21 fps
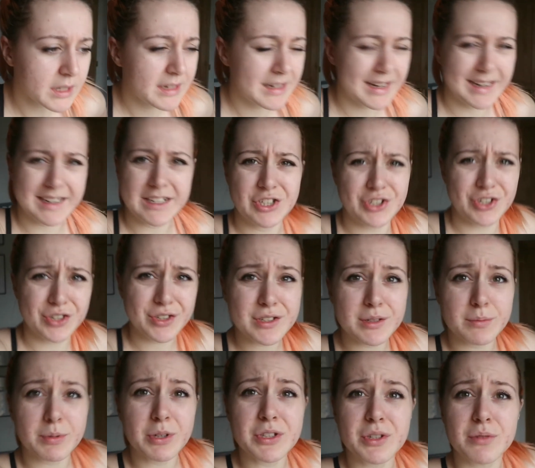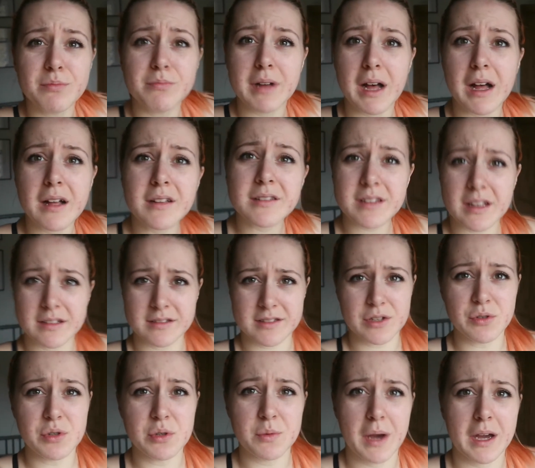like adjustable dumbbells, is
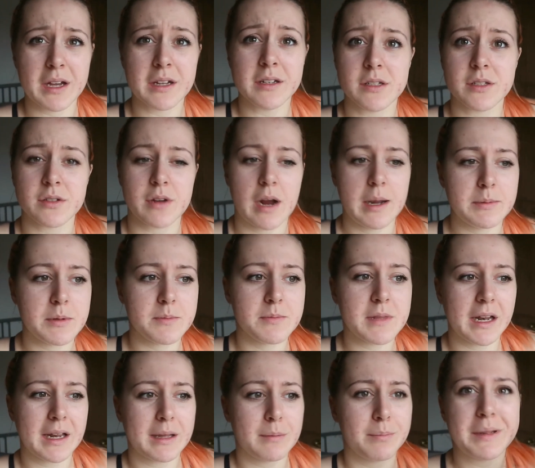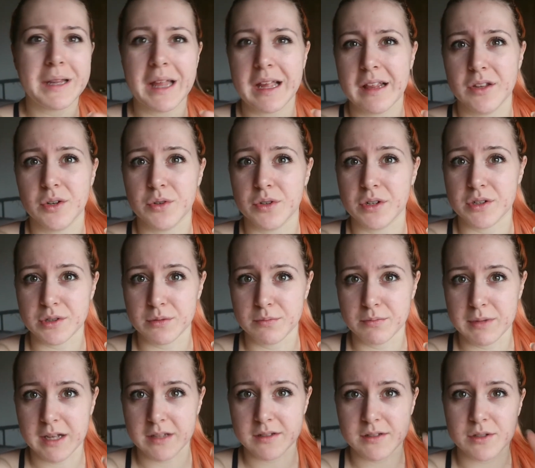the only way I can describe them. They're like plate loaded
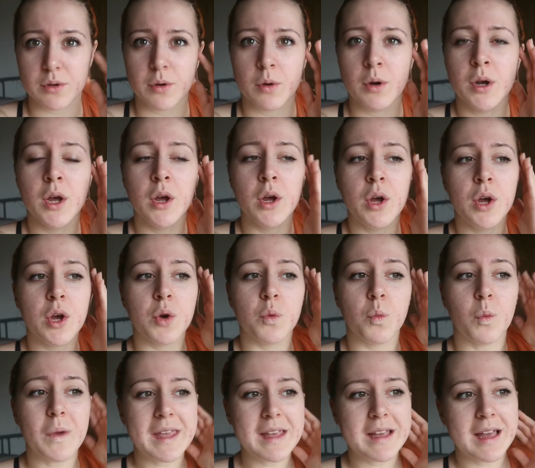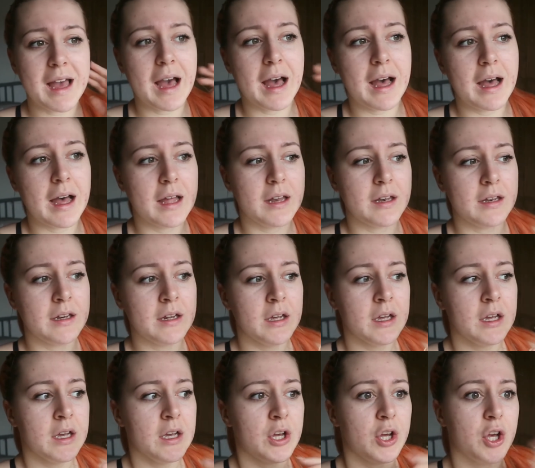dumbbells, so we can
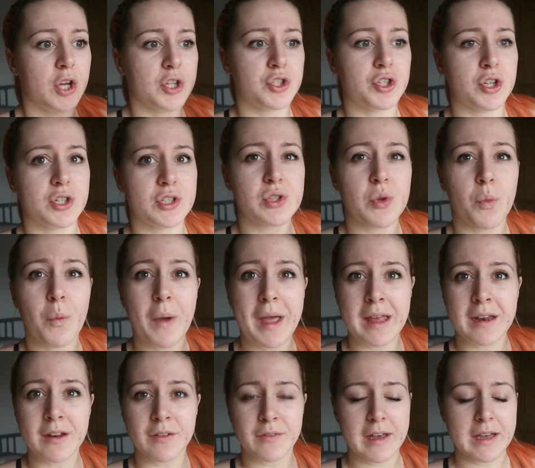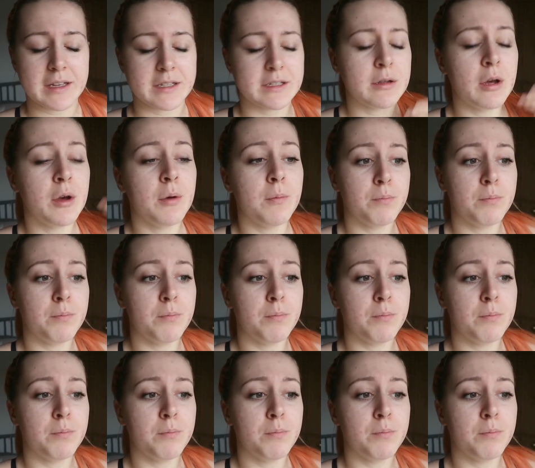adjust the weight of it.